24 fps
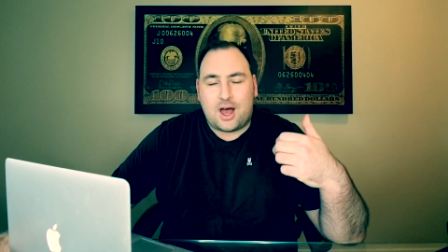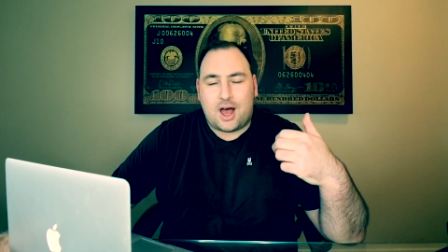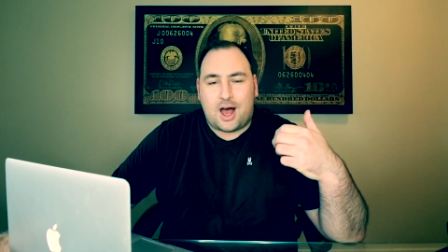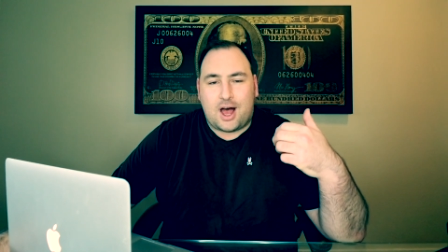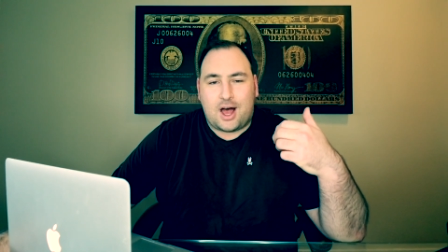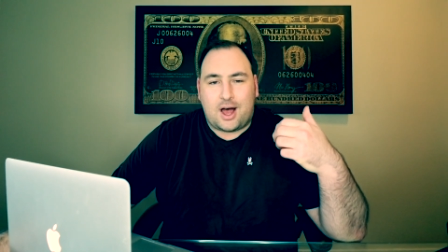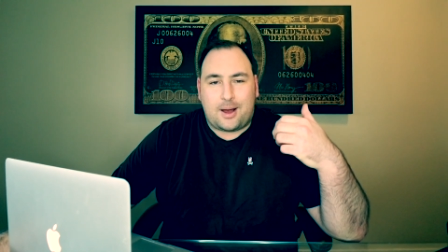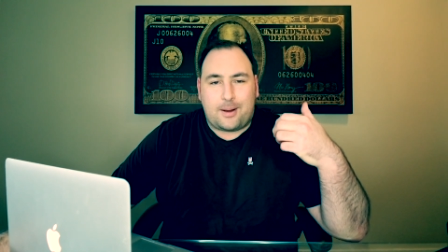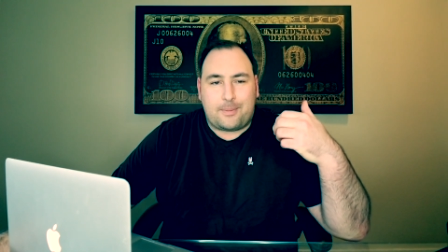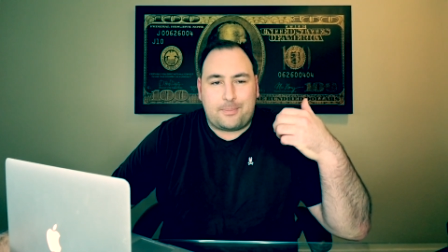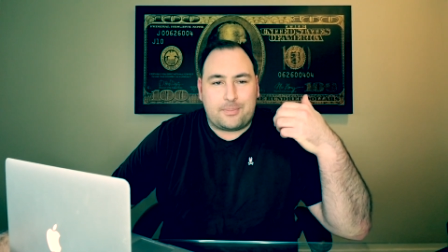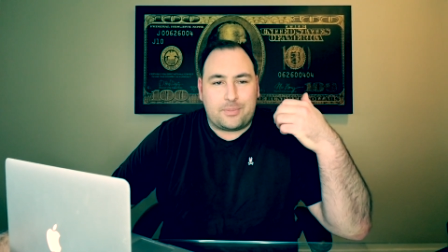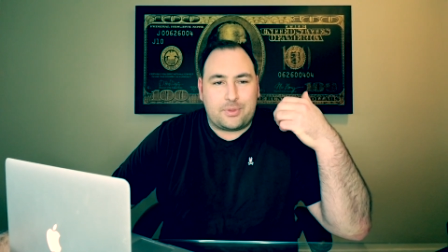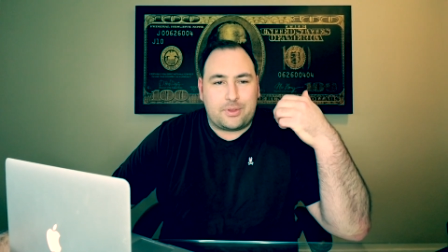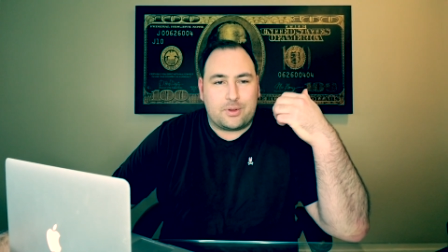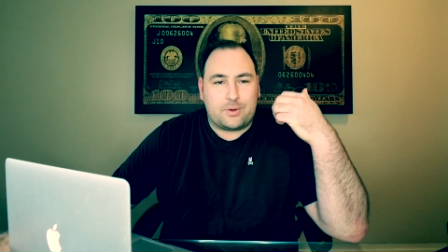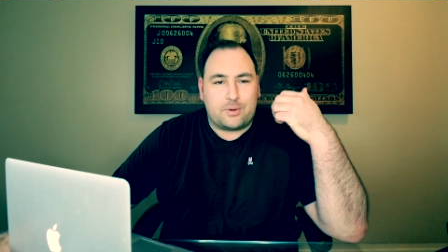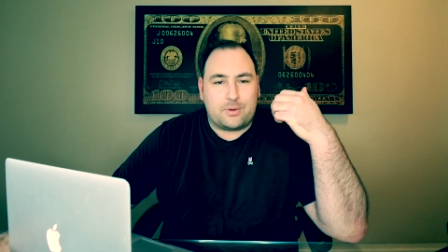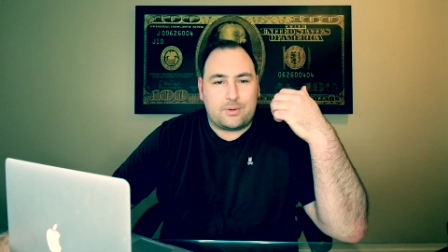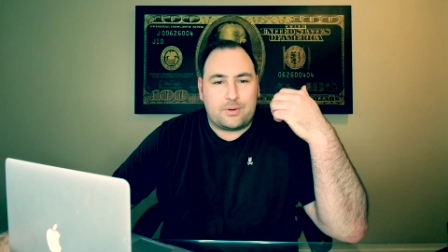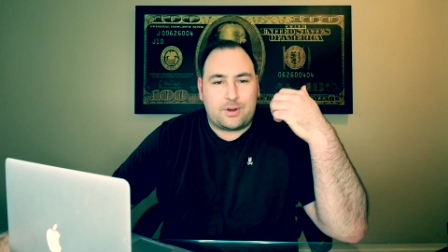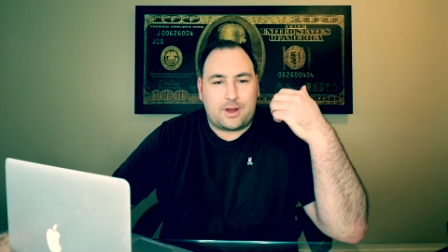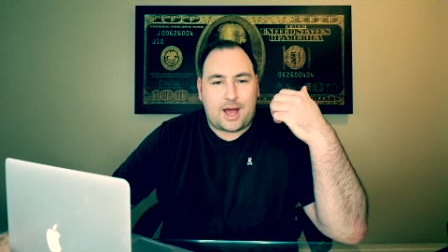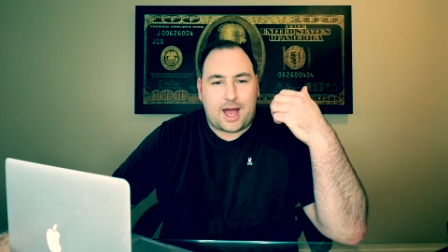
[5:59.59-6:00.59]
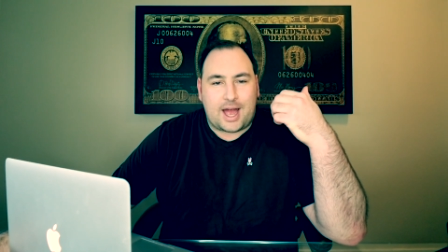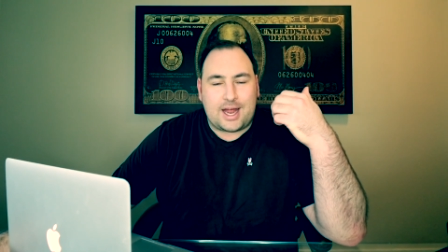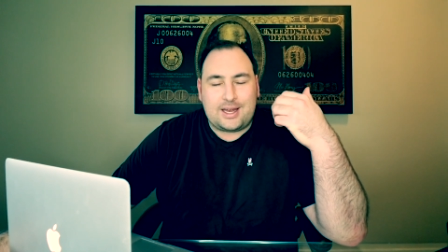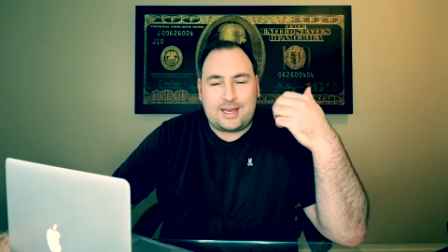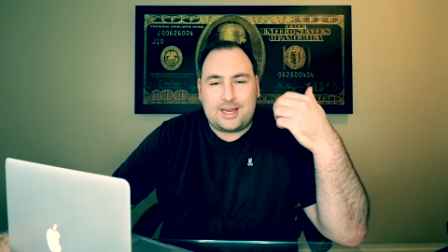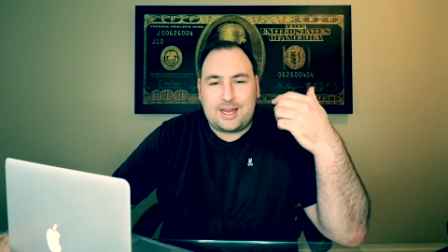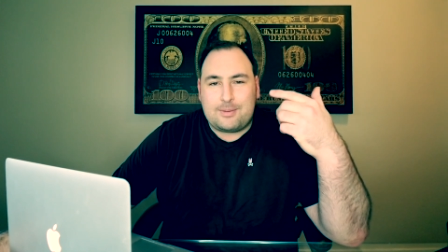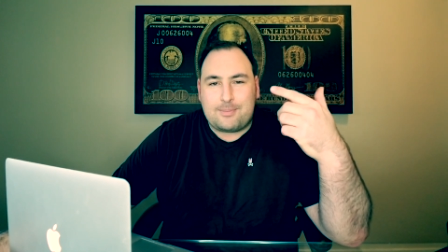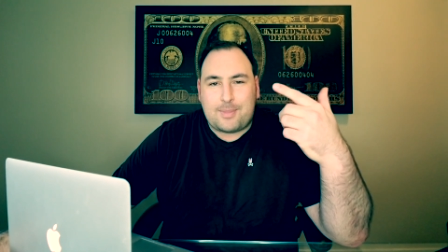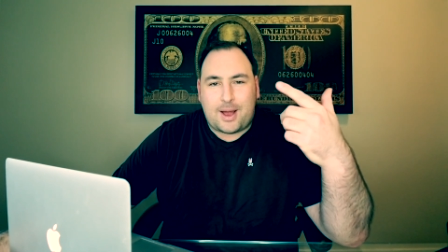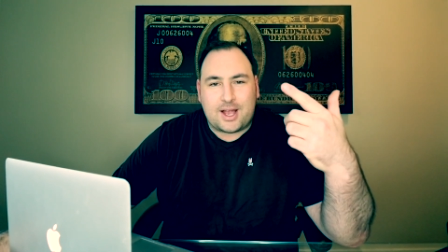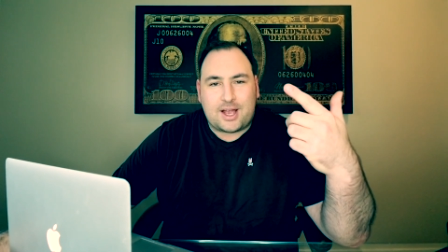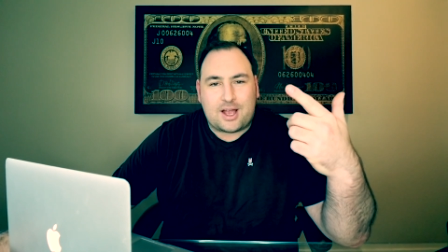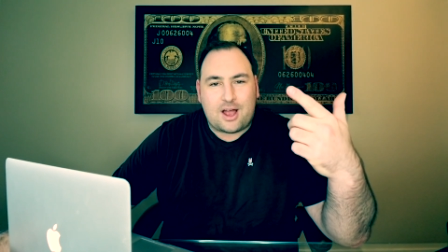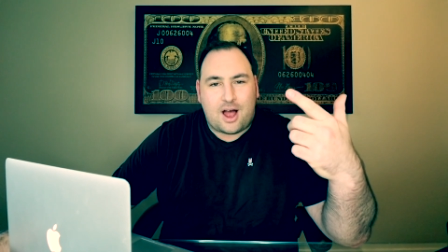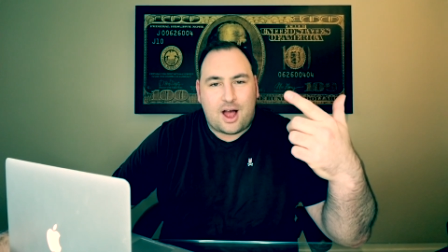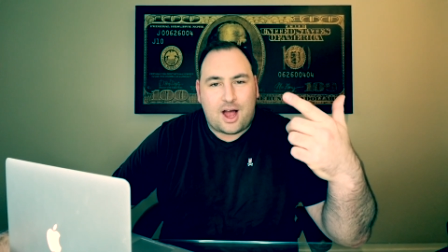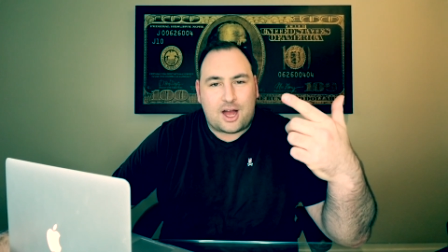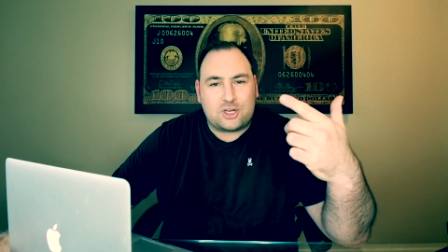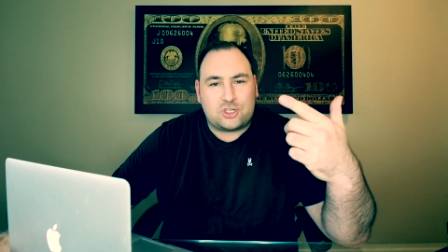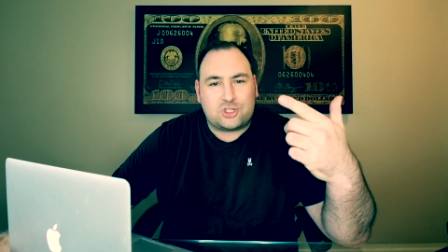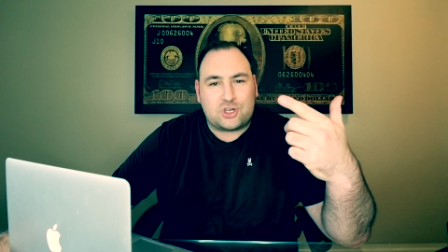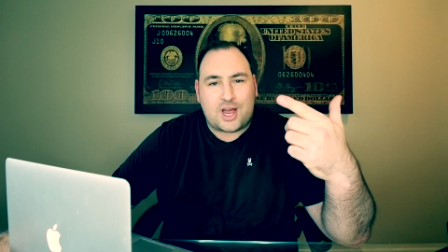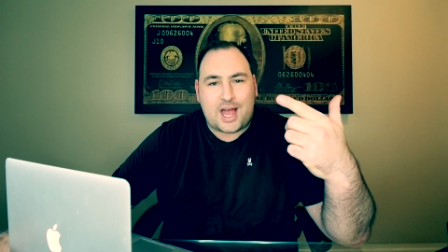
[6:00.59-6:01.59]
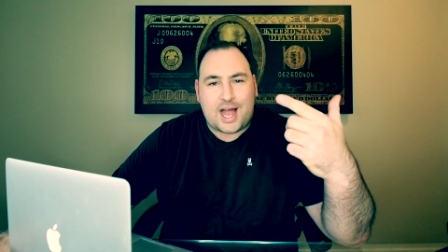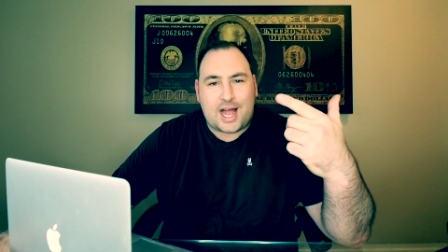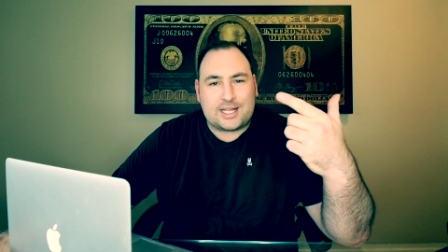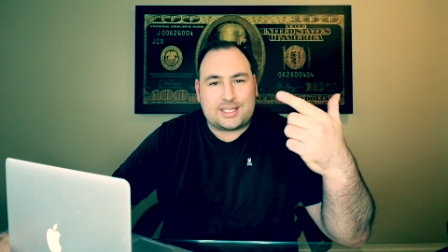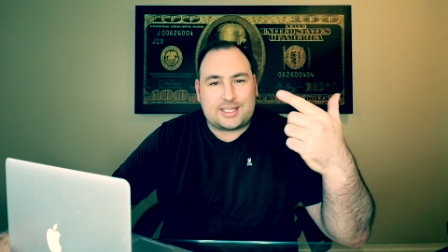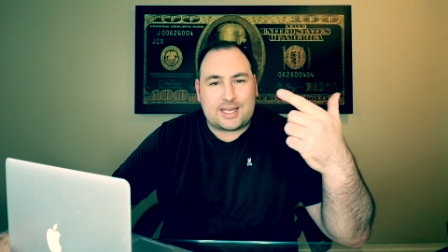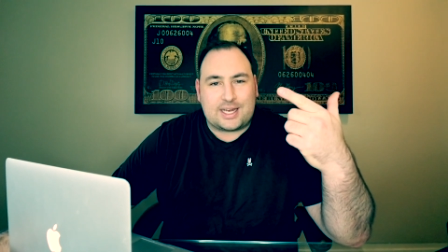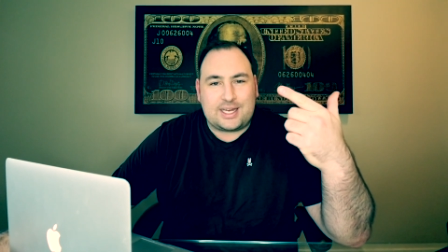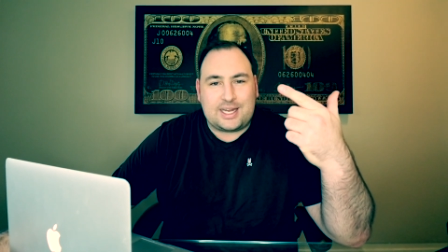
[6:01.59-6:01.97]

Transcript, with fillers: Um, I need my contract.